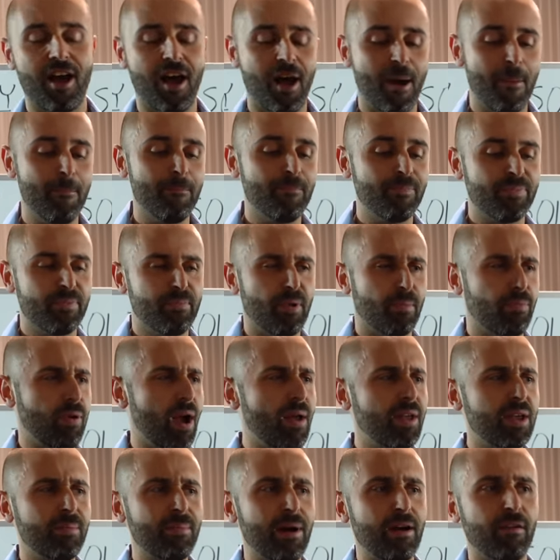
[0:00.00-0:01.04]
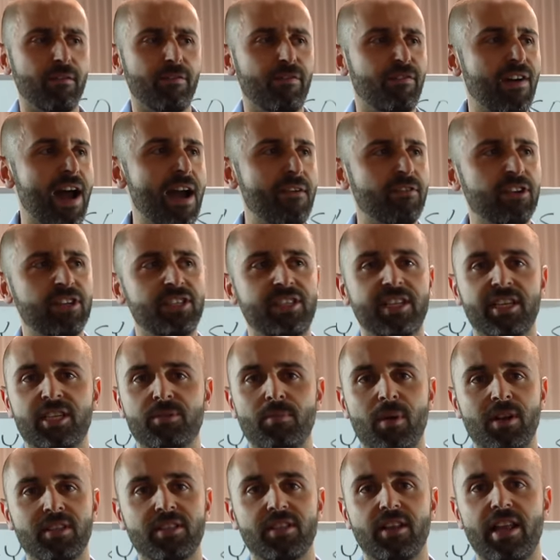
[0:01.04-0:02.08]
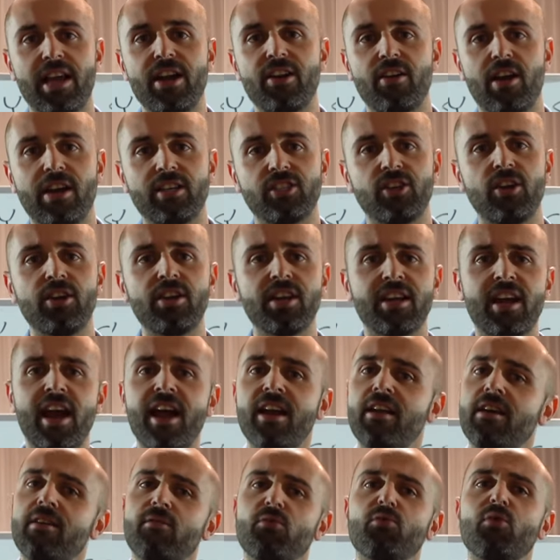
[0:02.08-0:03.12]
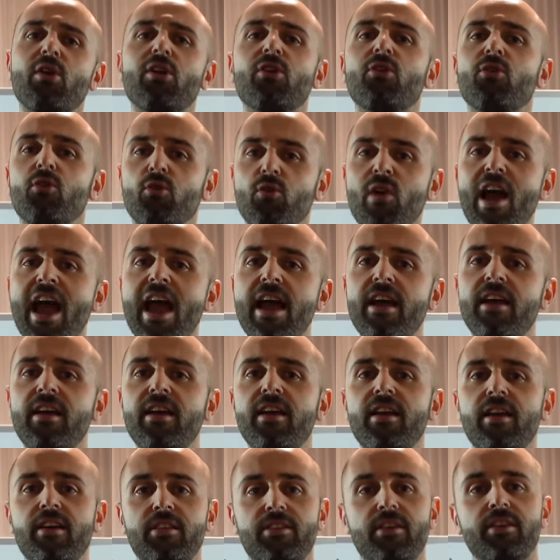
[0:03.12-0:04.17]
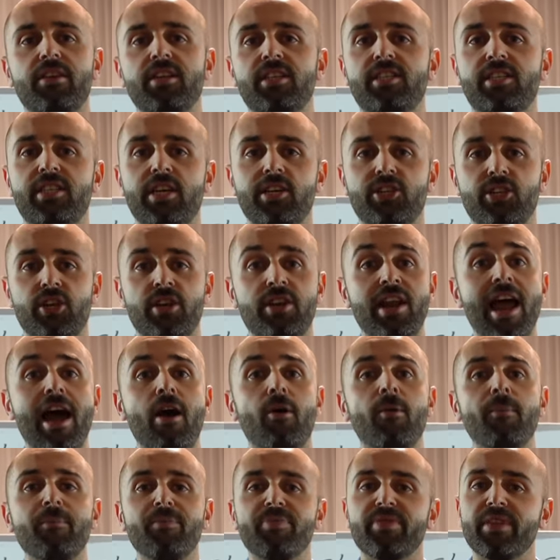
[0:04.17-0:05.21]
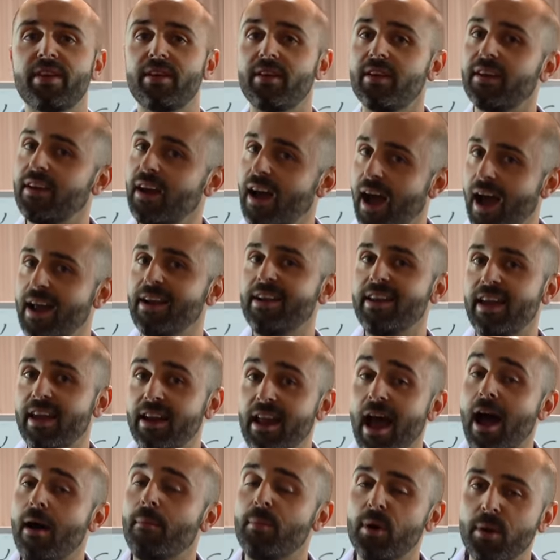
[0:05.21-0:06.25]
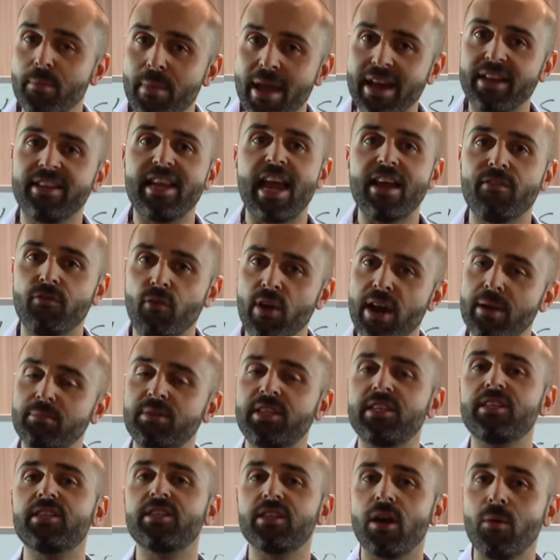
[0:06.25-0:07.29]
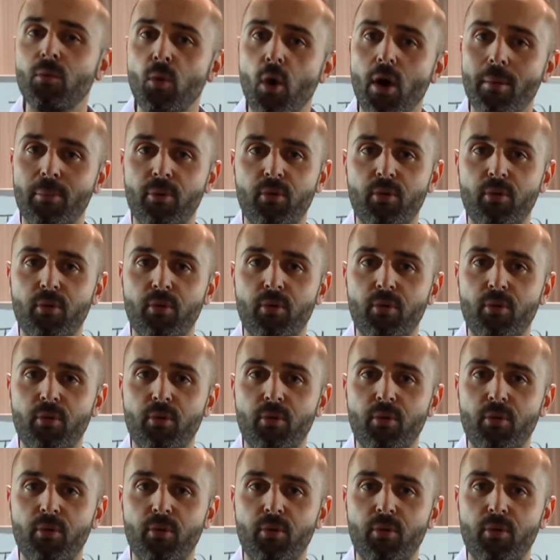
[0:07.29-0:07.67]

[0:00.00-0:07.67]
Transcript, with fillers: but probably about 5 or 6 months later, I started to kind of regret the decision. Now, I'm gonna make Dave Ramsey somewhat